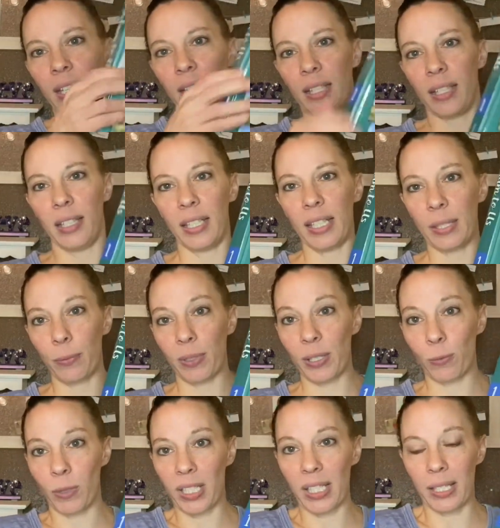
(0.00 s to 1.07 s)
This was
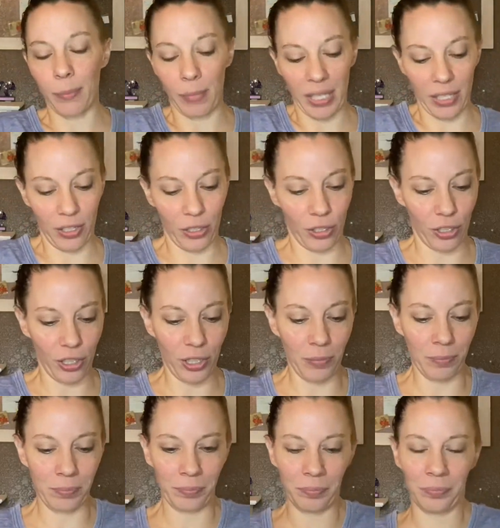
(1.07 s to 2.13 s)
one semester,
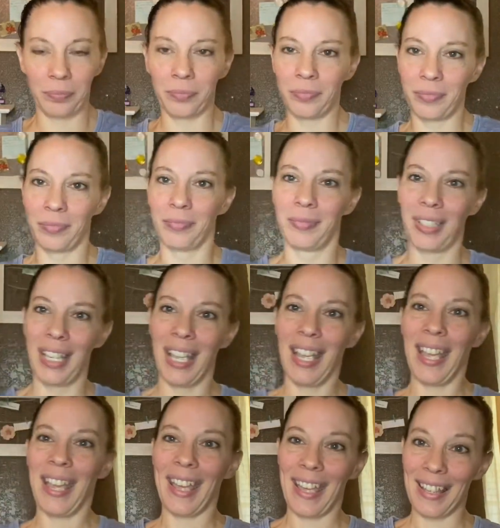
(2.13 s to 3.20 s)

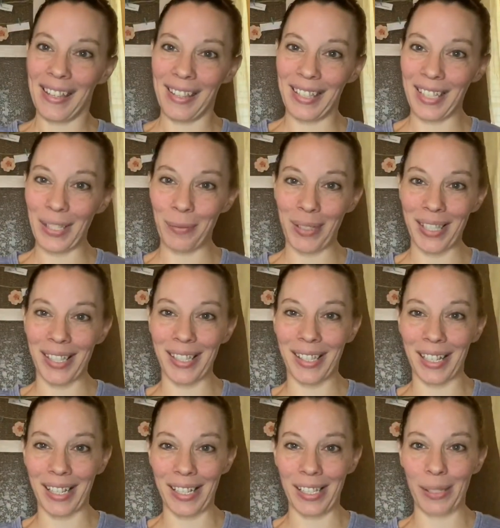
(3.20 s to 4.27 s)
and this was the
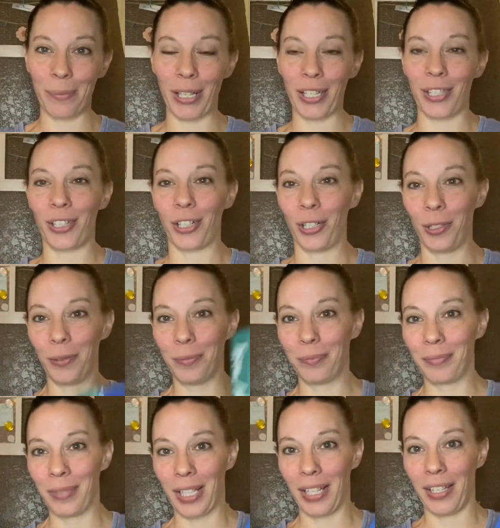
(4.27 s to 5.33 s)
second semester.
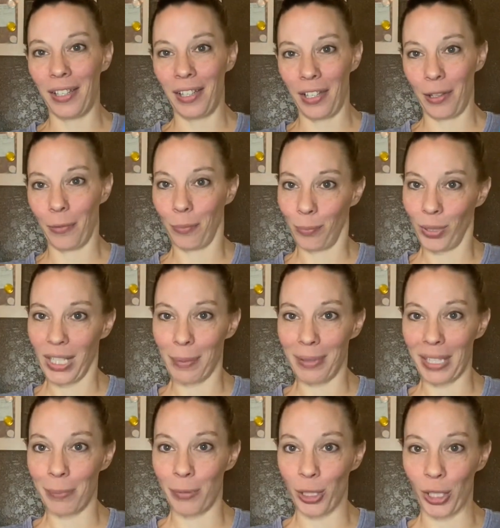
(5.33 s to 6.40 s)
Pretty
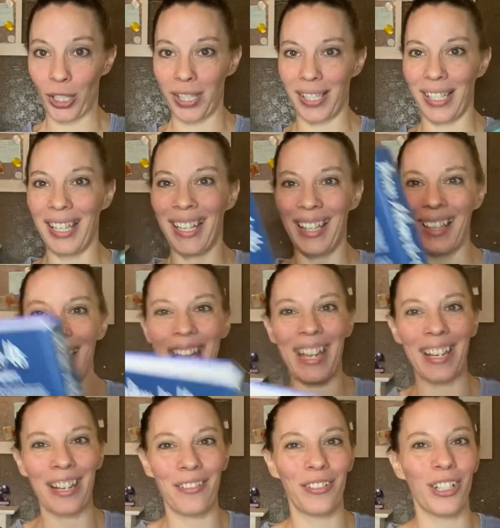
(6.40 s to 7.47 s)
big books. They
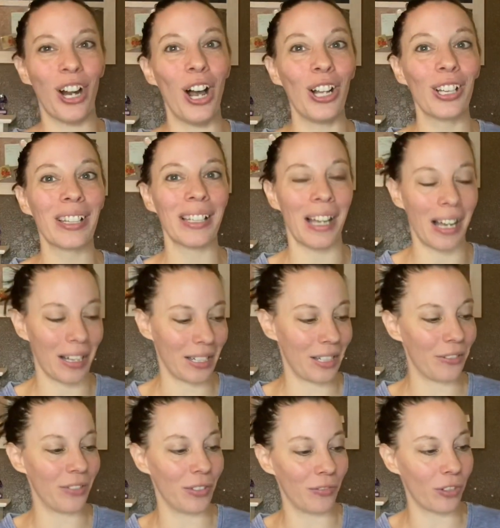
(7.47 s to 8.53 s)
cover a lot
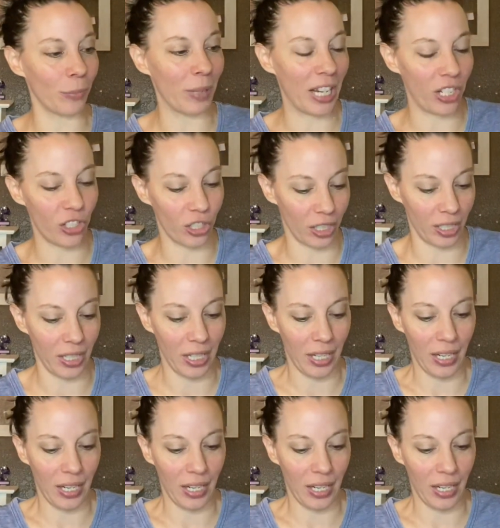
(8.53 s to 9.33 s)
of information.